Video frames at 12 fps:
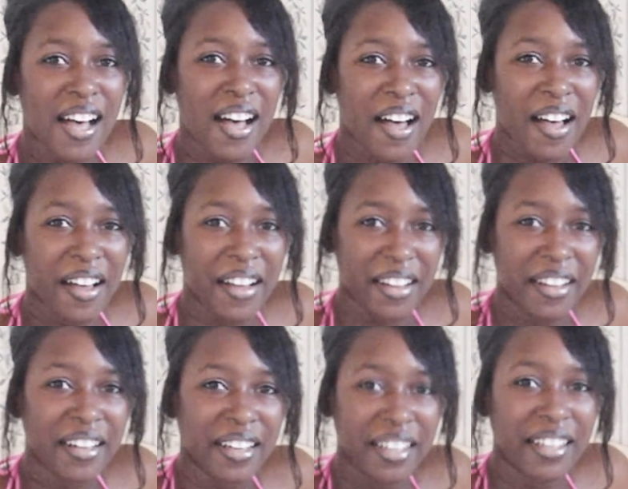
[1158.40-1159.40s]
And do it
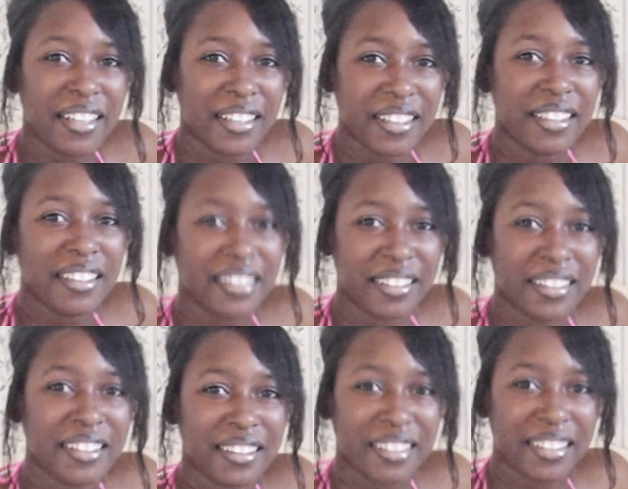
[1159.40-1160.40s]
slow so that everybody can hear
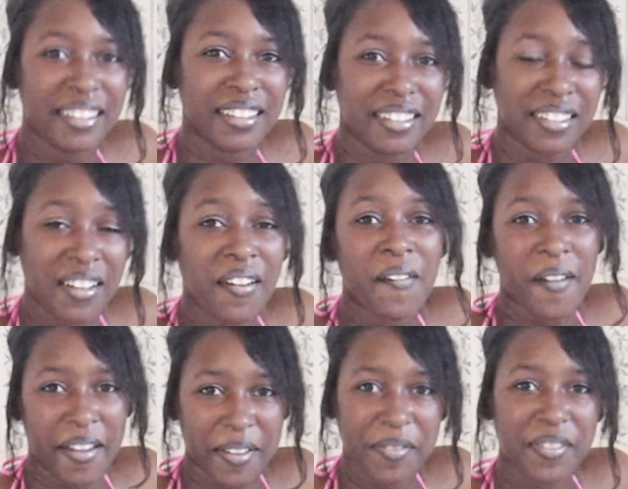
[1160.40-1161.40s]
you.
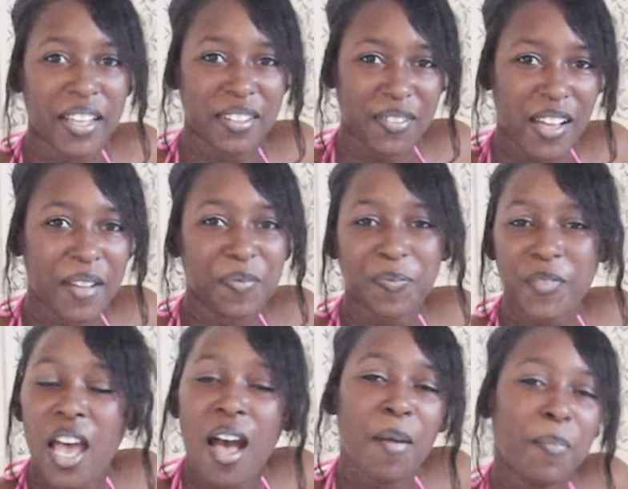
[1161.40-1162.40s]
Go ahead. That's fine.
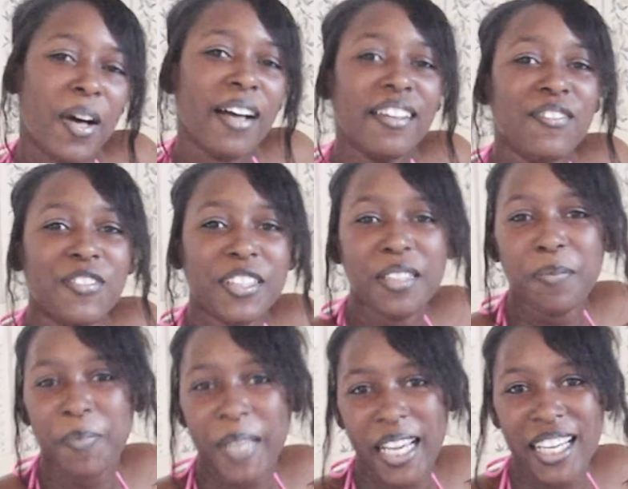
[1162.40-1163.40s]
Punkin' with the
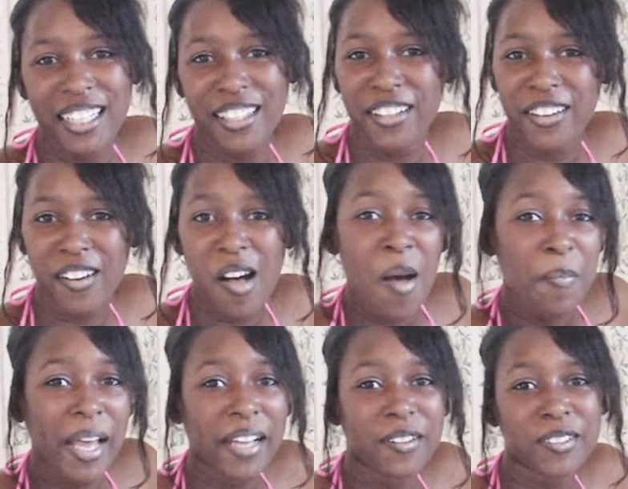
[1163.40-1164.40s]
panty girl,
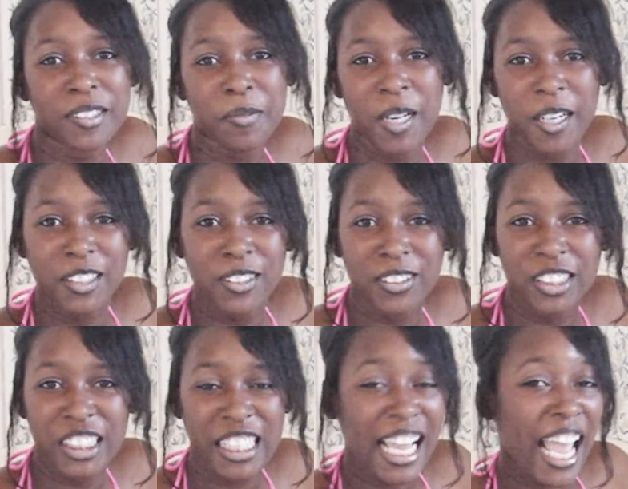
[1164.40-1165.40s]
back on some hustle
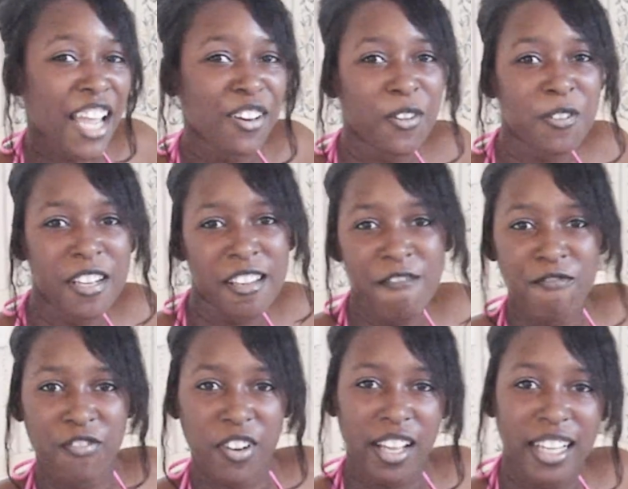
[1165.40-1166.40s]
shit. Ain't no need in
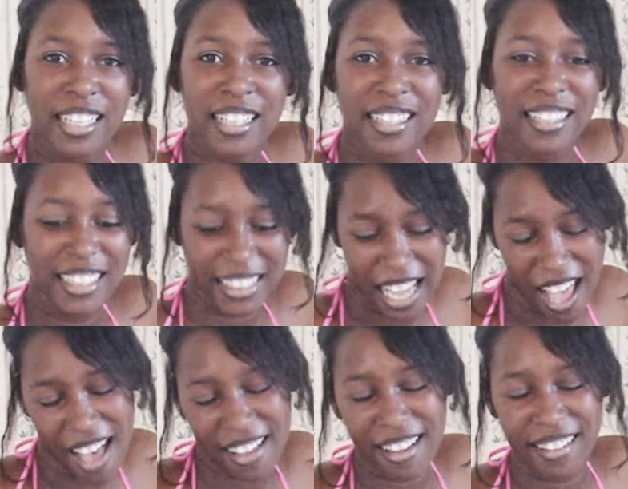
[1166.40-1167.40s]
frontin' cuz
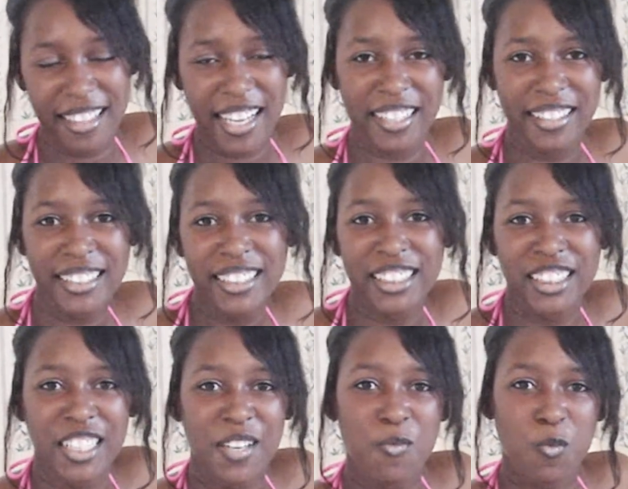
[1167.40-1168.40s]
I got that good
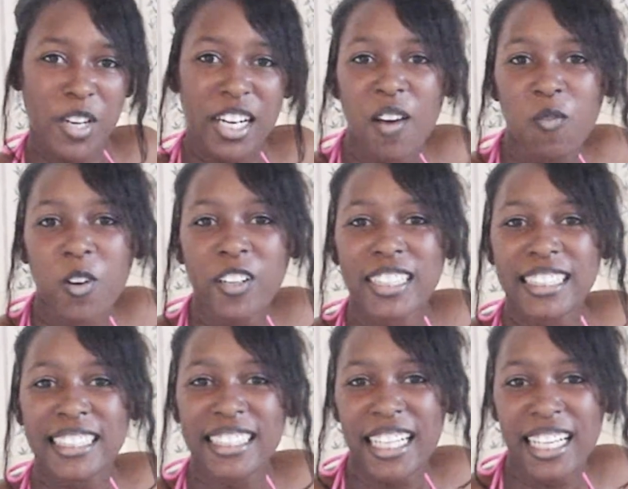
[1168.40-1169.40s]
shit. When I work the
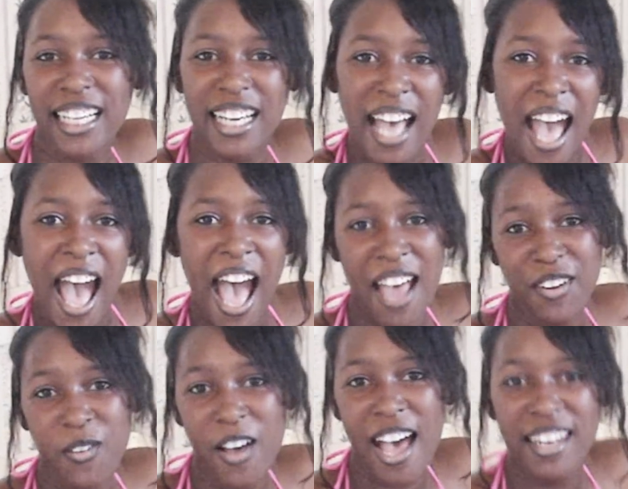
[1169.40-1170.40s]
stick, I
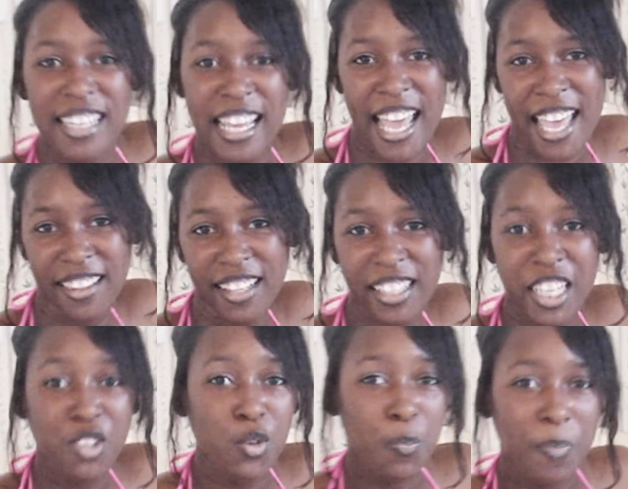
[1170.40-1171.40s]
know how to handle
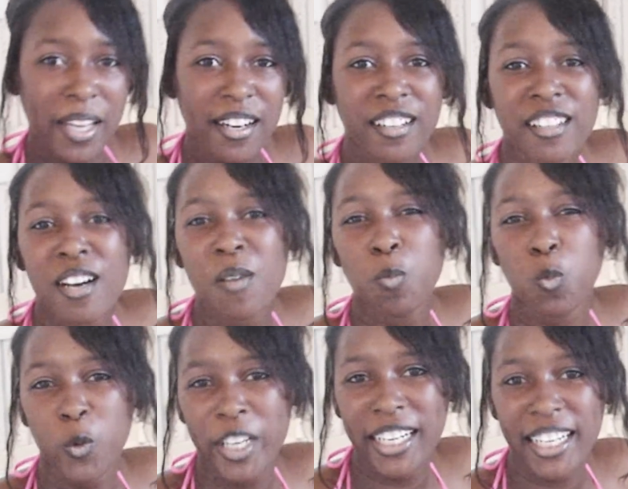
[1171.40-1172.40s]
it. You better come
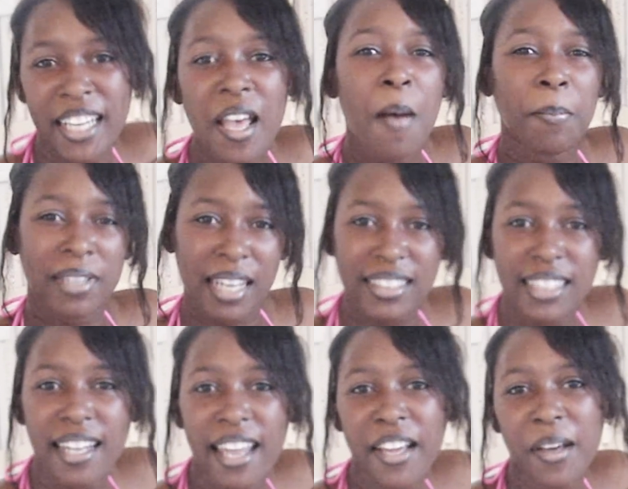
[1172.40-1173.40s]
with it. Plus
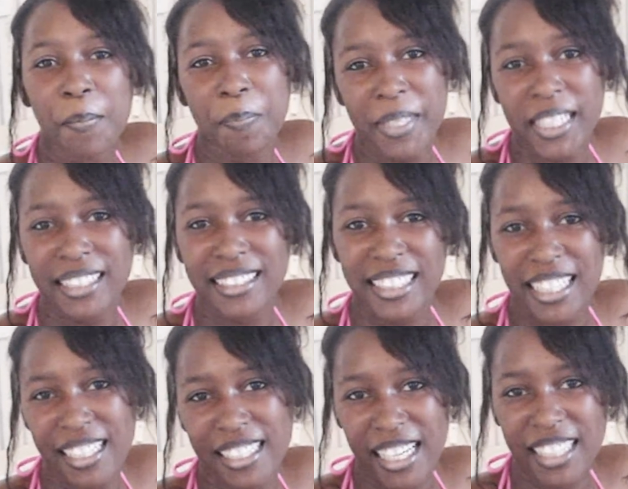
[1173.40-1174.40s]
I like a big
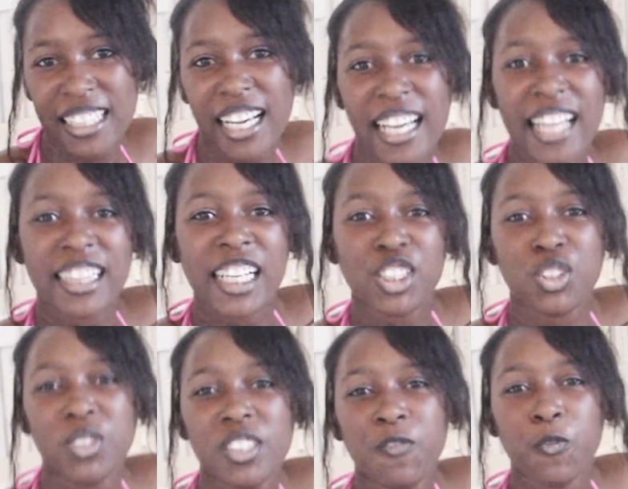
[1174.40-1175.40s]
dick. Yes, I got that
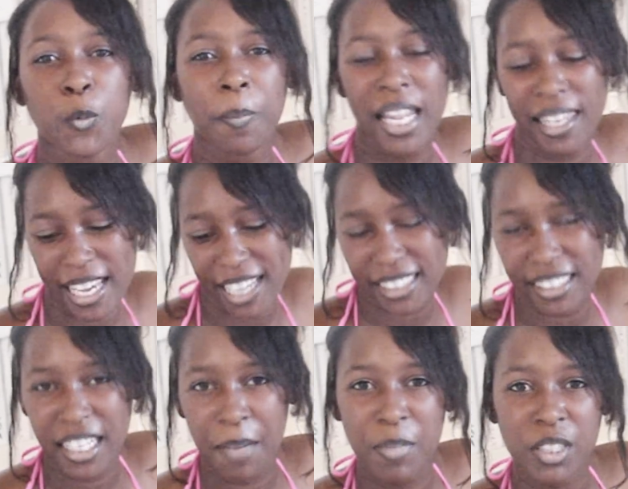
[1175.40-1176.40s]
juicy fruit. My last
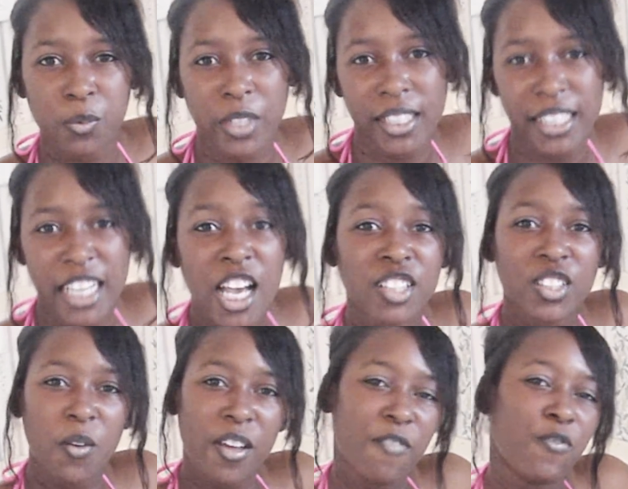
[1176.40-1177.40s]
name is Wrigley.
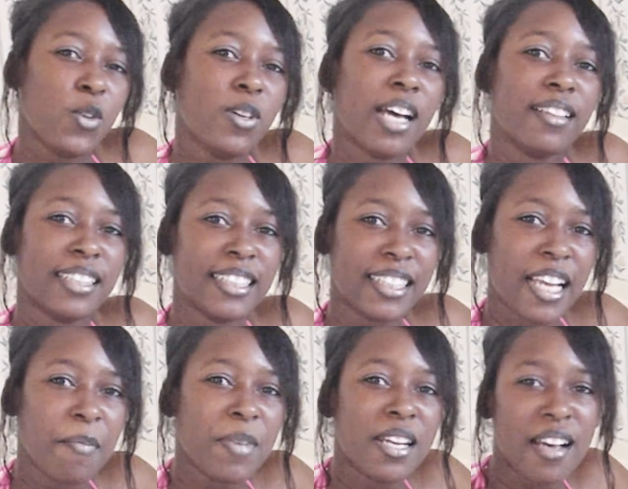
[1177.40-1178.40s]
So if you got the
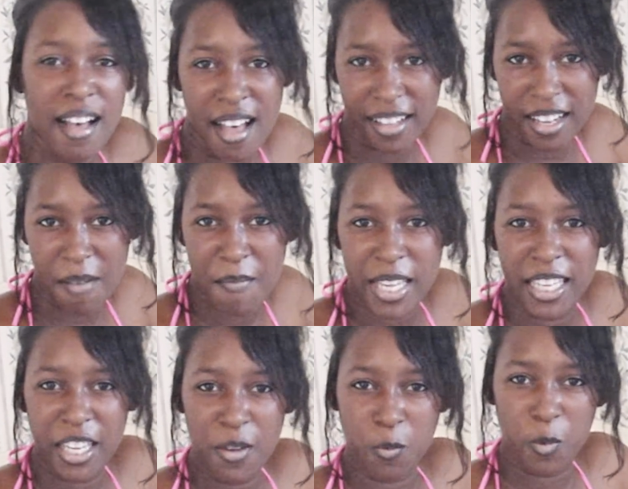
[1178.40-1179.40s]
stamina, come and
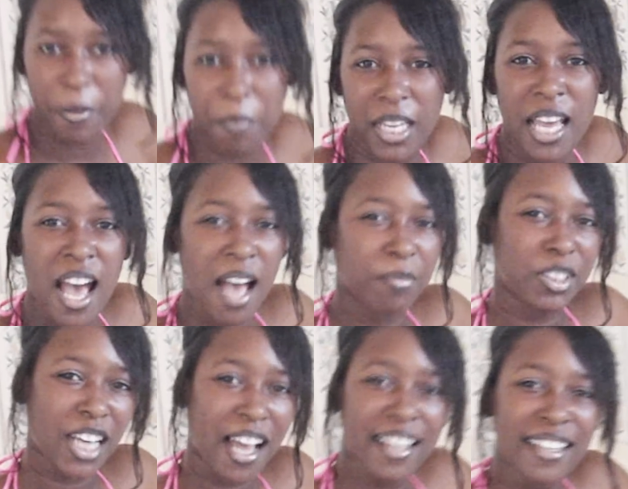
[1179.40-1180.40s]
get with me. I'm
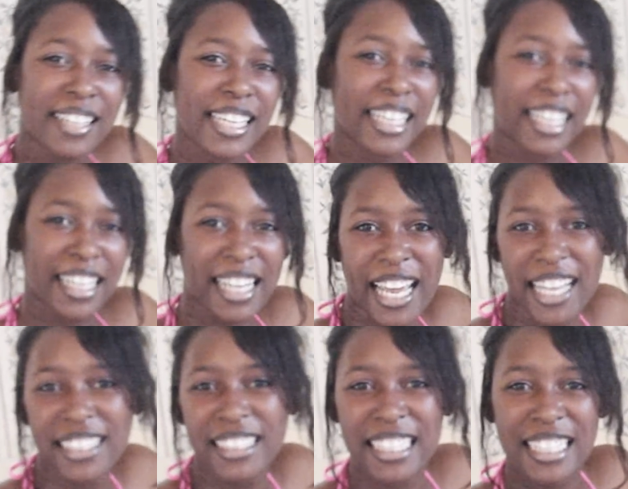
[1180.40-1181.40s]
chocolate,
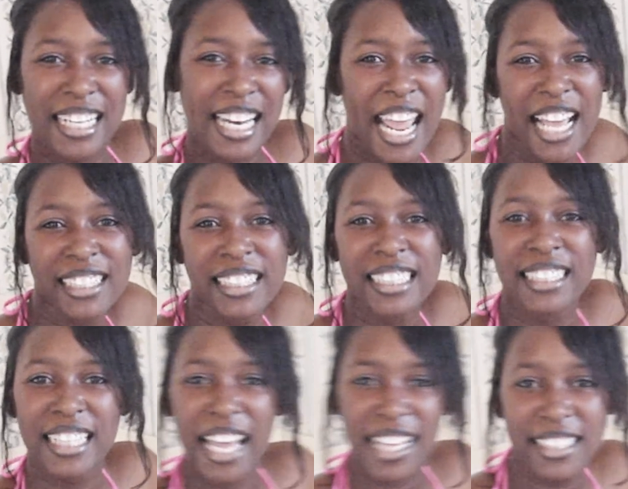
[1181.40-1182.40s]
classy, nasty,
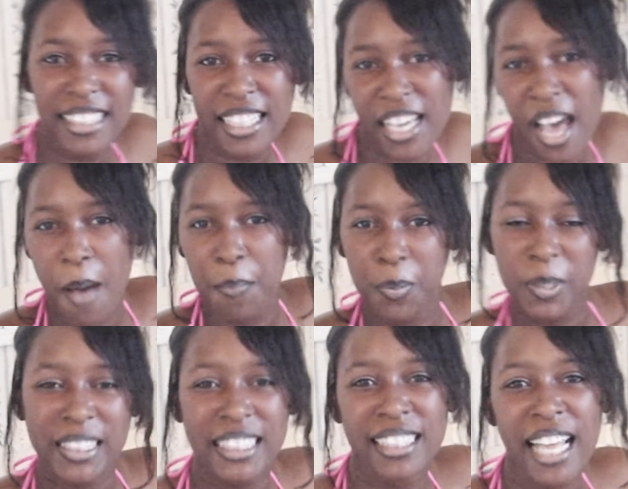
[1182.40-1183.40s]
sassy. Got
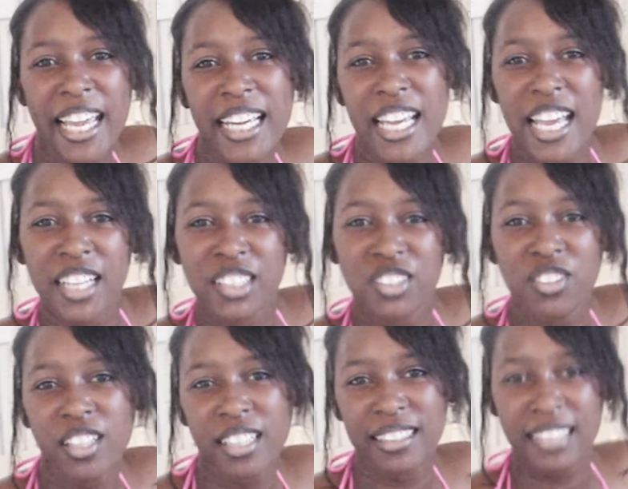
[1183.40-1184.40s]
pussy like
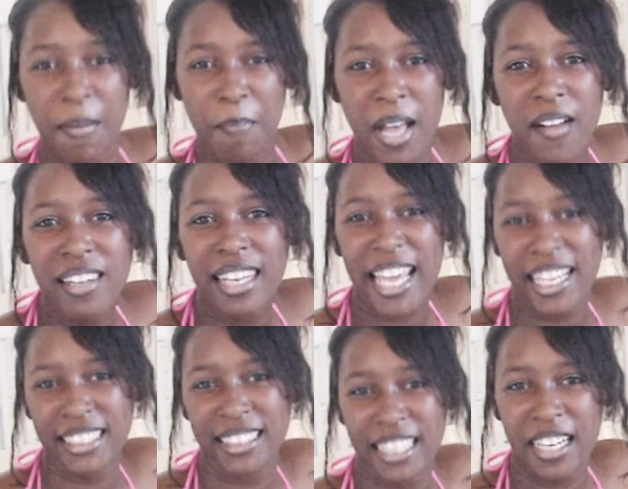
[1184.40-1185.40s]
extra cause I'm
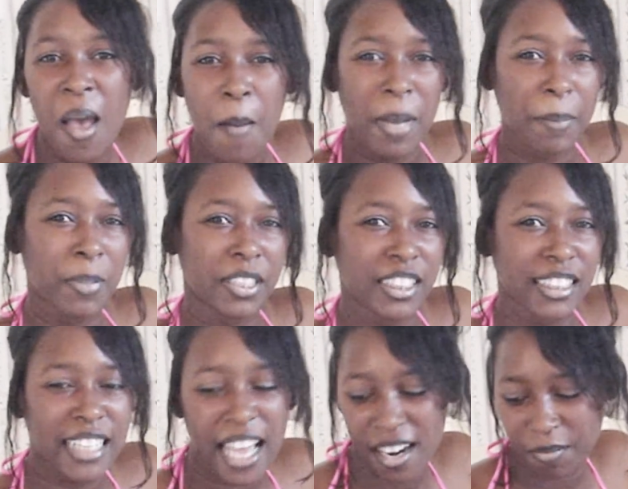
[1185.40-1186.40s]
outlasting. My
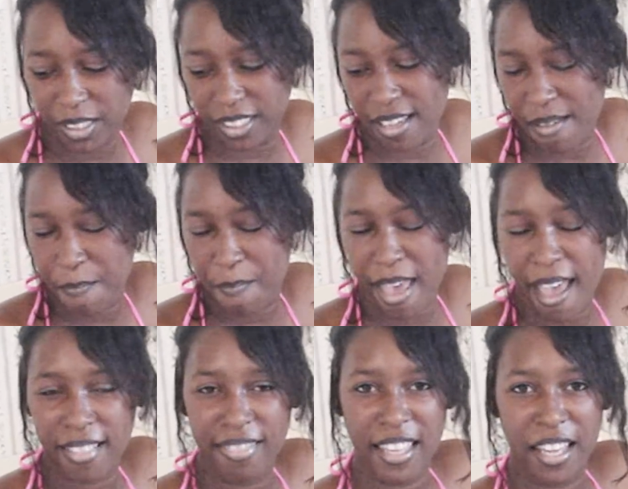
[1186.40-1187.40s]
pictures got them sitting
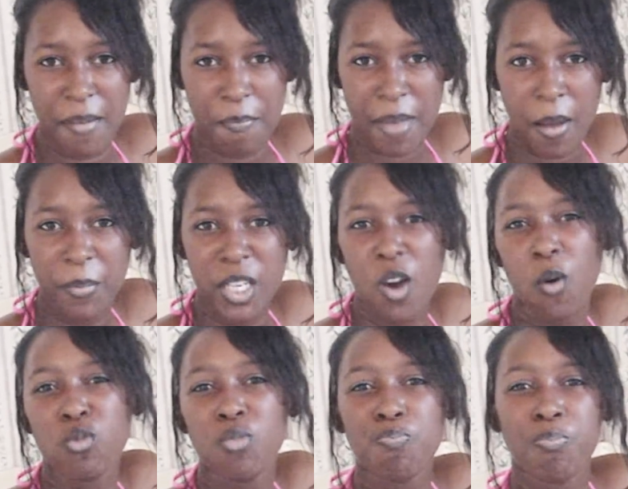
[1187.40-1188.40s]
back, thinking about me
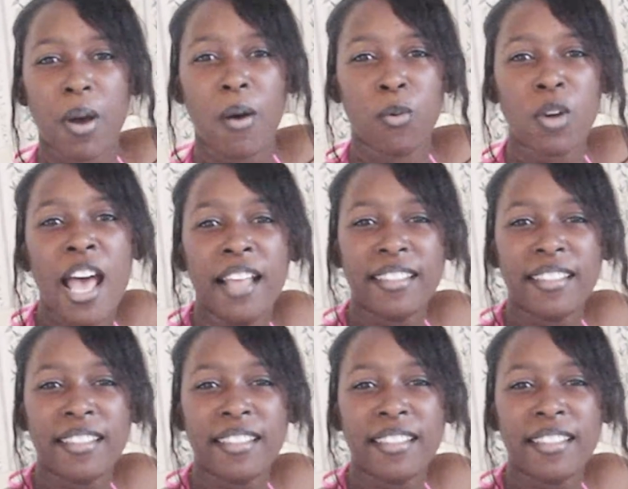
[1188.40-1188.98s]
on the phone.